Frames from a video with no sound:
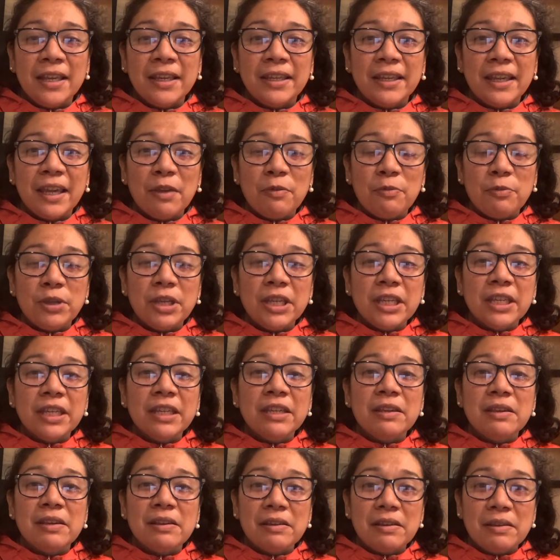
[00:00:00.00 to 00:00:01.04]
can
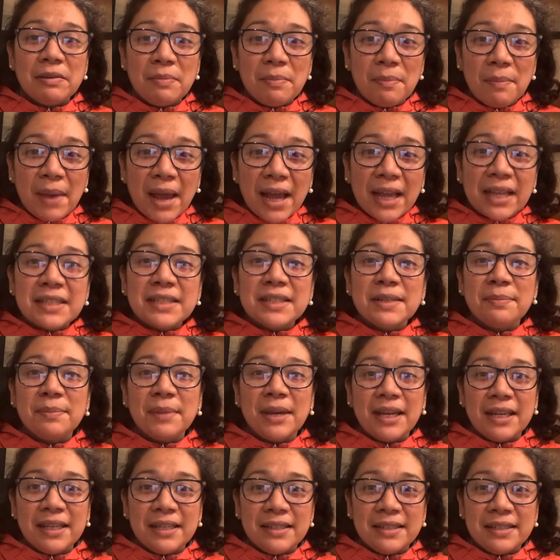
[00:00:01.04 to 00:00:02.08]
we
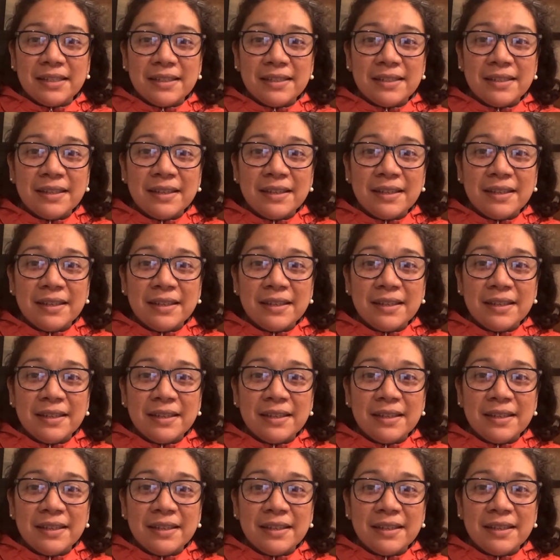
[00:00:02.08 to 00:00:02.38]
maximize